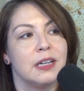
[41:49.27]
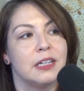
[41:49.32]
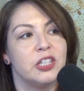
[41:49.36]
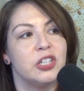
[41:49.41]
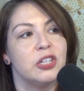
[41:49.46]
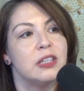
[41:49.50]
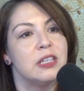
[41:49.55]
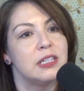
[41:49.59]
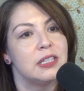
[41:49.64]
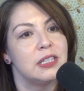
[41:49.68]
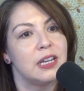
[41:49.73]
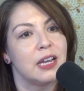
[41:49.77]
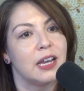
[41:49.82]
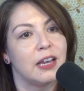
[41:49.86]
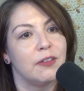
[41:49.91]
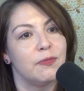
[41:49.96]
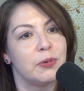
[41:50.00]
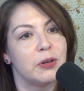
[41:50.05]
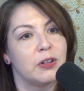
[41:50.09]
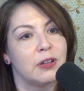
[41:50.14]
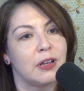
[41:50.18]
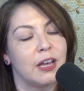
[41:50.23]
to this day,
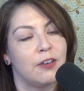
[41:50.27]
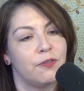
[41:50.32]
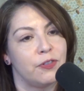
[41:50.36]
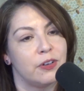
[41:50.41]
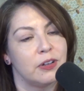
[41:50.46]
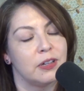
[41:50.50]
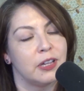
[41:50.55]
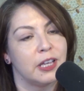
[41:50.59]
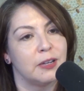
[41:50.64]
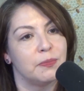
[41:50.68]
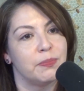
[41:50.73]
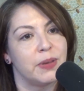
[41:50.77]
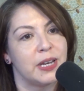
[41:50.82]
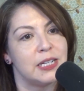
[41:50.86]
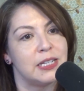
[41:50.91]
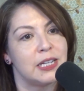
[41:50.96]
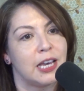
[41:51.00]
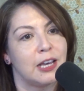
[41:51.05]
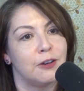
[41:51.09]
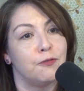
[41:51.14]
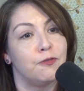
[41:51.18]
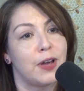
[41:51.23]
I feel like my
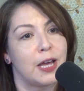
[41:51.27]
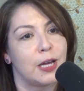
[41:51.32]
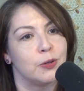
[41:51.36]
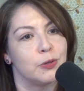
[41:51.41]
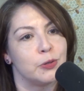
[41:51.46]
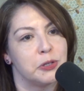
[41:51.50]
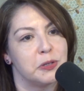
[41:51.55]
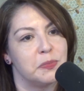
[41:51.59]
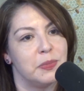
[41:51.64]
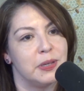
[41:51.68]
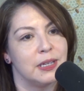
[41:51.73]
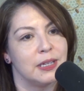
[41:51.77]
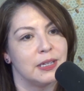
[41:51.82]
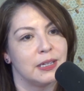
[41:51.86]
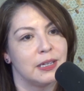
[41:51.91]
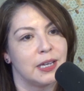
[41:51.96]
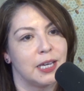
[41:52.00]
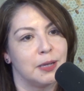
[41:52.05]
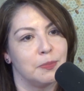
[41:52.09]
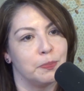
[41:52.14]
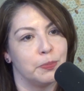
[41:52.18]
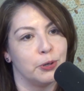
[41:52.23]
dad found
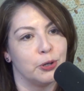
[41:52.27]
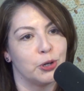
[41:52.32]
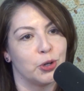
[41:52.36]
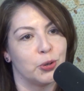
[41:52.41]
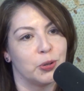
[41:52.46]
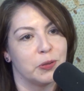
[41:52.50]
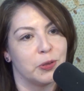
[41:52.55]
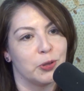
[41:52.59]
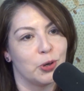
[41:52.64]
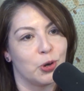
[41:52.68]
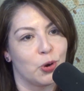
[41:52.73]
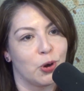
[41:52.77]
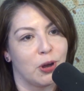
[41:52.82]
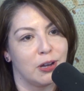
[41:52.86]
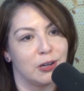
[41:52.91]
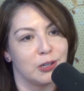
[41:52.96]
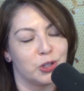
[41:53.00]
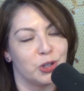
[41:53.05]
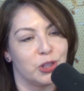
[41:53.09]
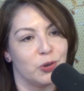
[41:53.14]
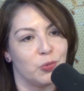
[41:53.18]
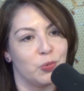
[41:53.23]
Mia and put her in the
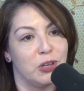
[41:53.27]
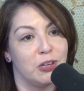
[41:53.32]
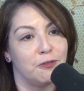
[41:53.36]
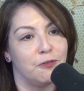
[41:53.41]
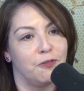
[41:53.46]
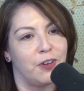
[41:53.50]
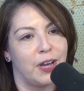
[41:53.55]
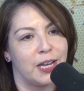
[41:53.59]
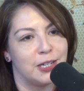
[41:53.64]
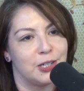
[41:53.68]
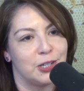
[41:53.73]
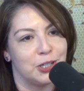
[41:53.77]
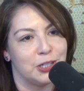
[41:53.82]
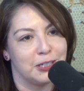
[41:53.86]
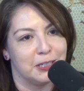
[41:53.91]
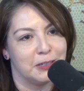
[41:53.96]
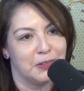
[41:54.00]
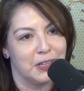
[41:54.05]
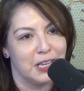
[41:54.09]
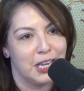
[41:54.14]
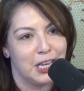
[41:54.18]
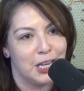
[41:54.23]
garage so that we could find
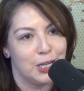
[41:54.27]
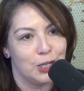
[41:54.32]
her.